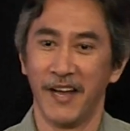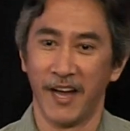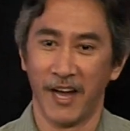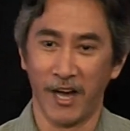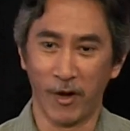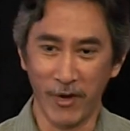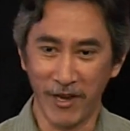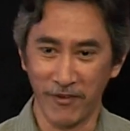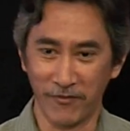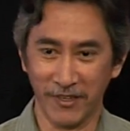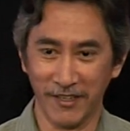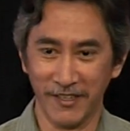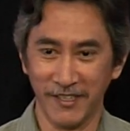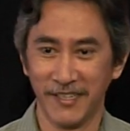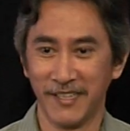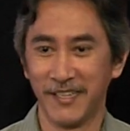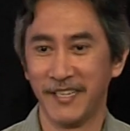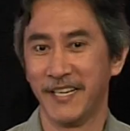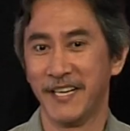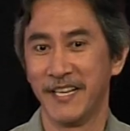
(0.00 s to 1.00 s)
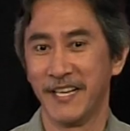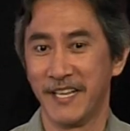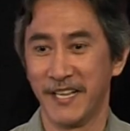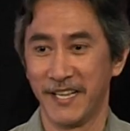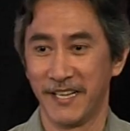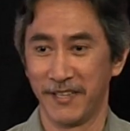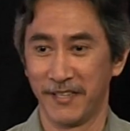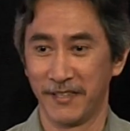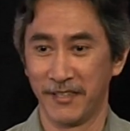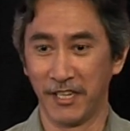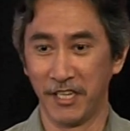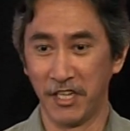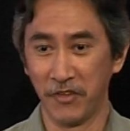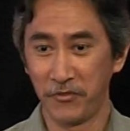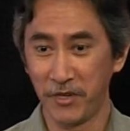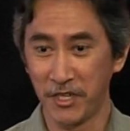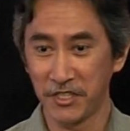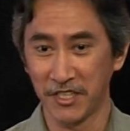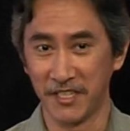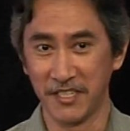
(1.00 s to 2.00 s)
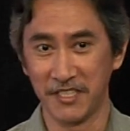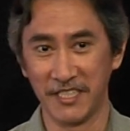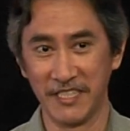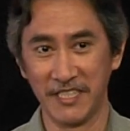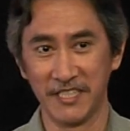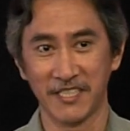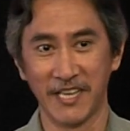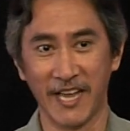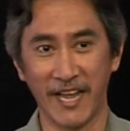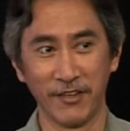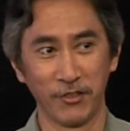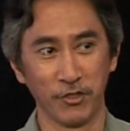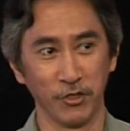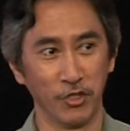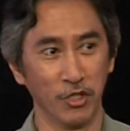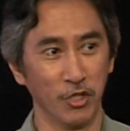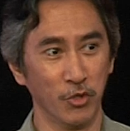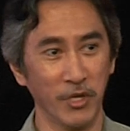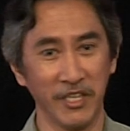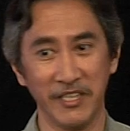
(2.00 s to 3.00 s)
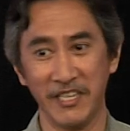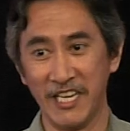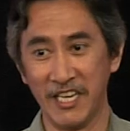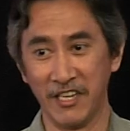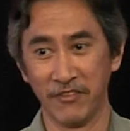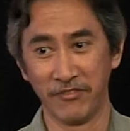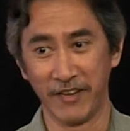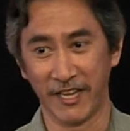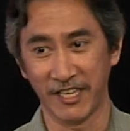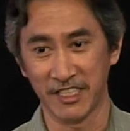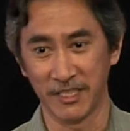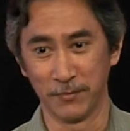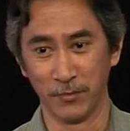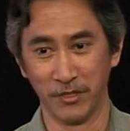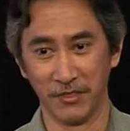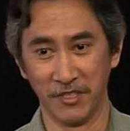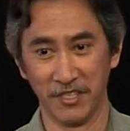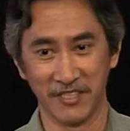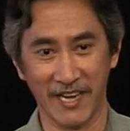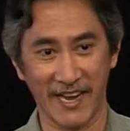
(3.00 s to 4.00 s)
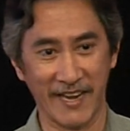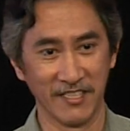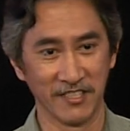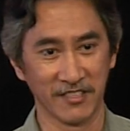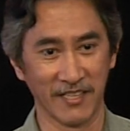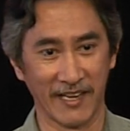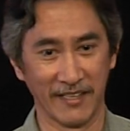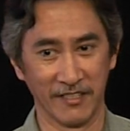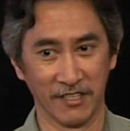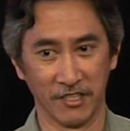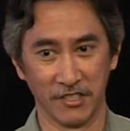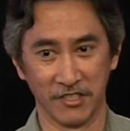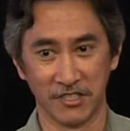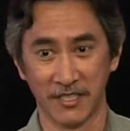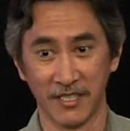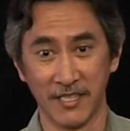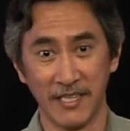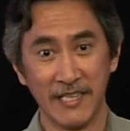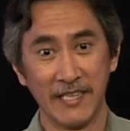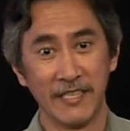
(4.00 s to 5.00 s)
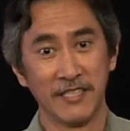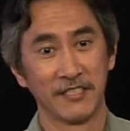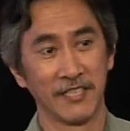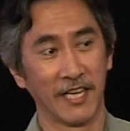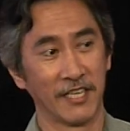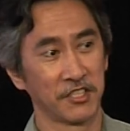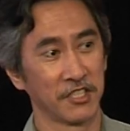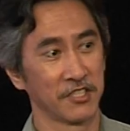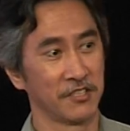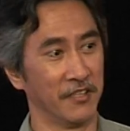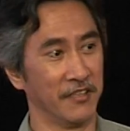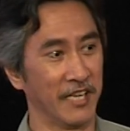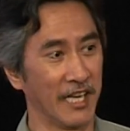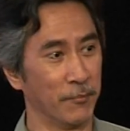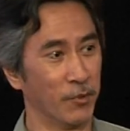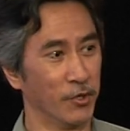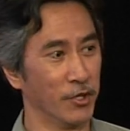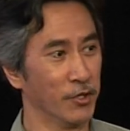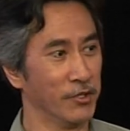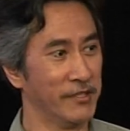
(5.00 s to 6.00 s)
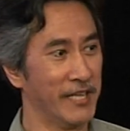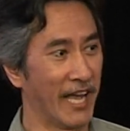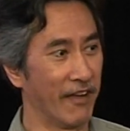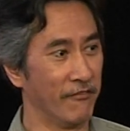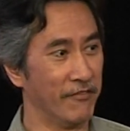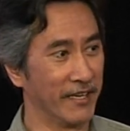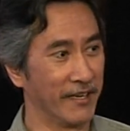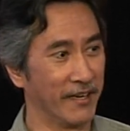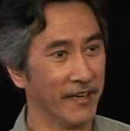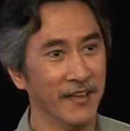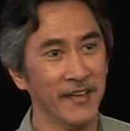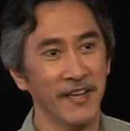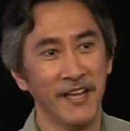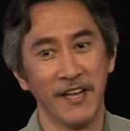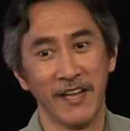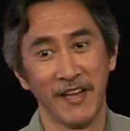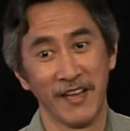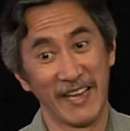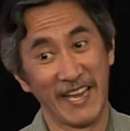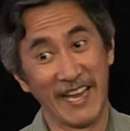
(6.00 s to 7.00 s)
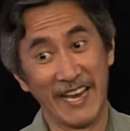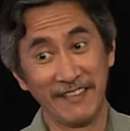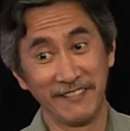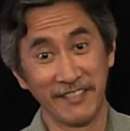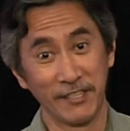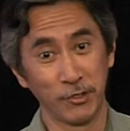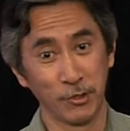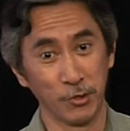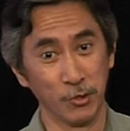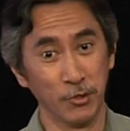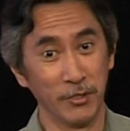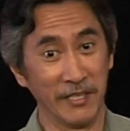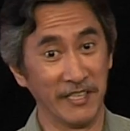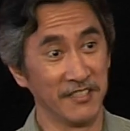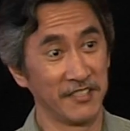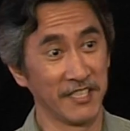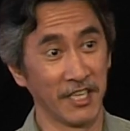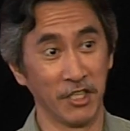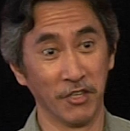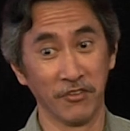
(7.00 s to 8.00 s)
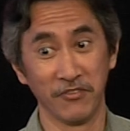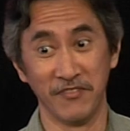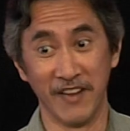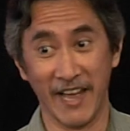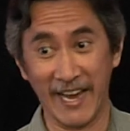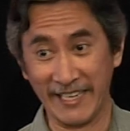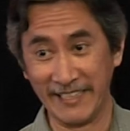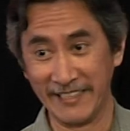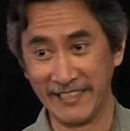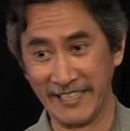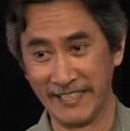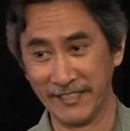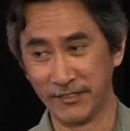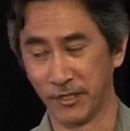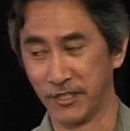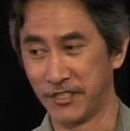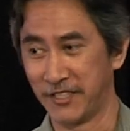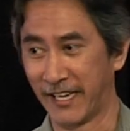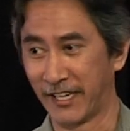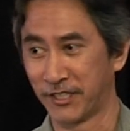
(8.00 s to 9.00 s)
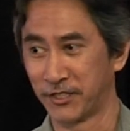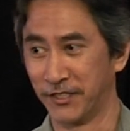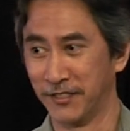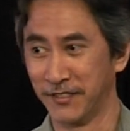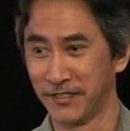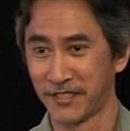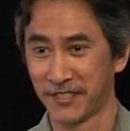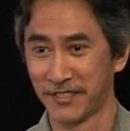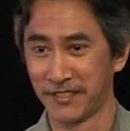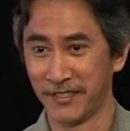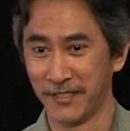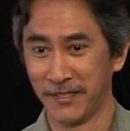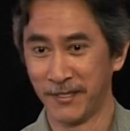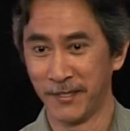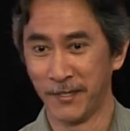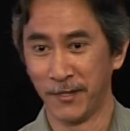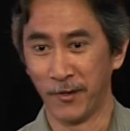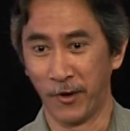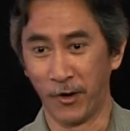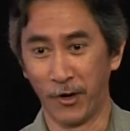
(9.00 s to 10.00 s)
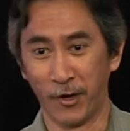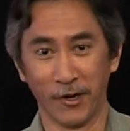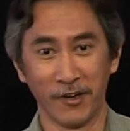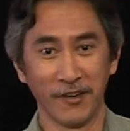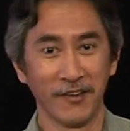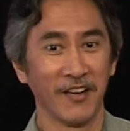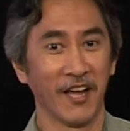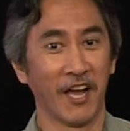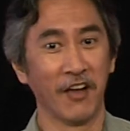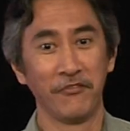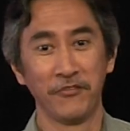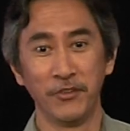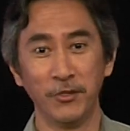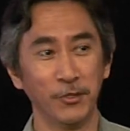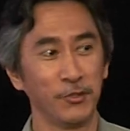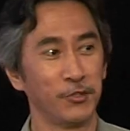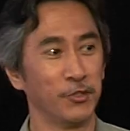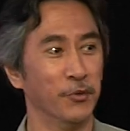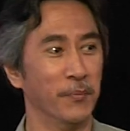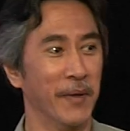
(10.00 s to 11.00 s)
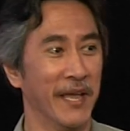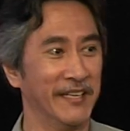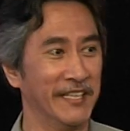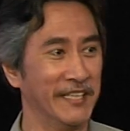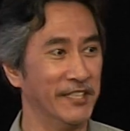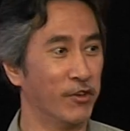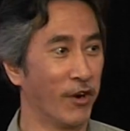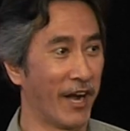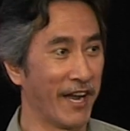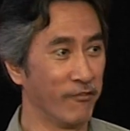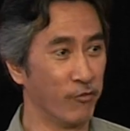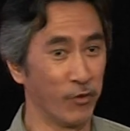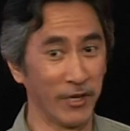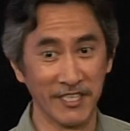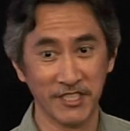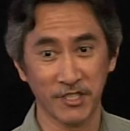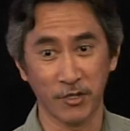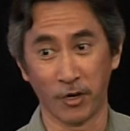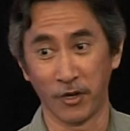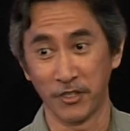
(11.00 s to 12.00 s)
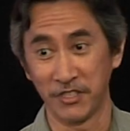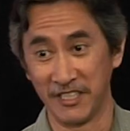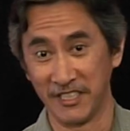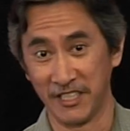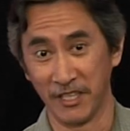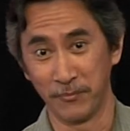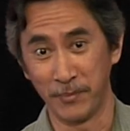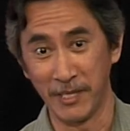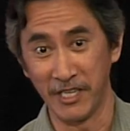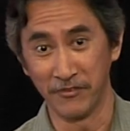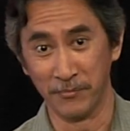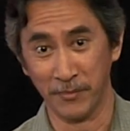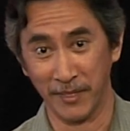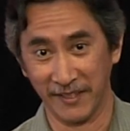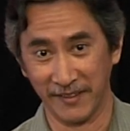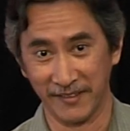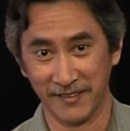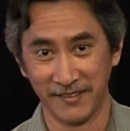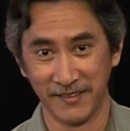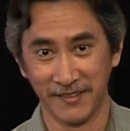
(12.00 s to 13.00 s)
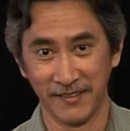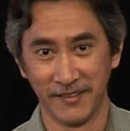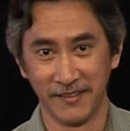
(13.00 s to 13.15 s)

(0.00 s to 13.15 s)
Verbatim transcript: However, the deficiencies had to do with inflexible design standards, such as the neighborhood having 82 instead of 90 intersections, or a few too many driveways crossing the pavement.